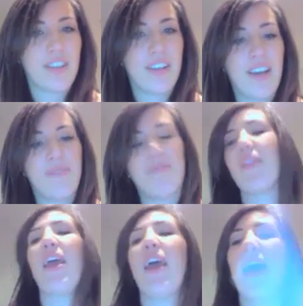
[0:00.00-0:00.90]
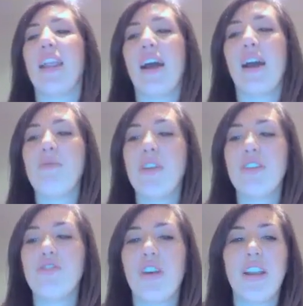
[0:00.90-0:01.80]
Good. And I'm going
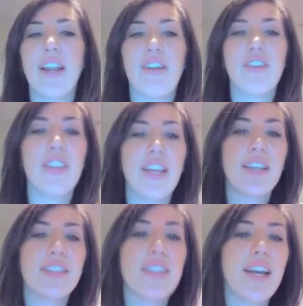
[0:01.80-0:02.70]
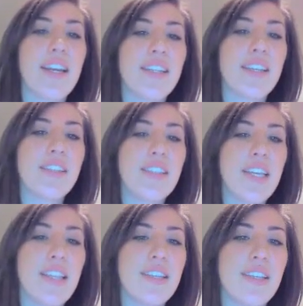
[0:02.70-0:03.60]
to draw an arrow at the end because it doesn't
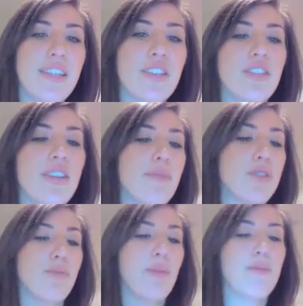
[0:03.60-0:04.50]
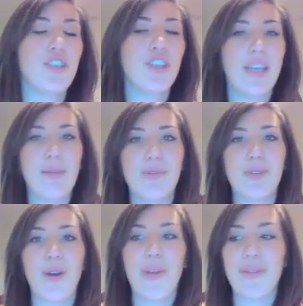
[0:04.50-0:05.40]
say that Danielle stops, so maybe she keeps
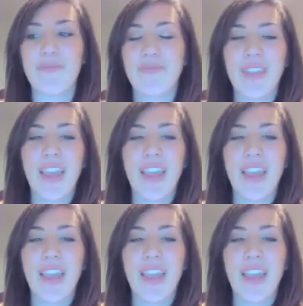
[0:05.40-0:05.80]
going.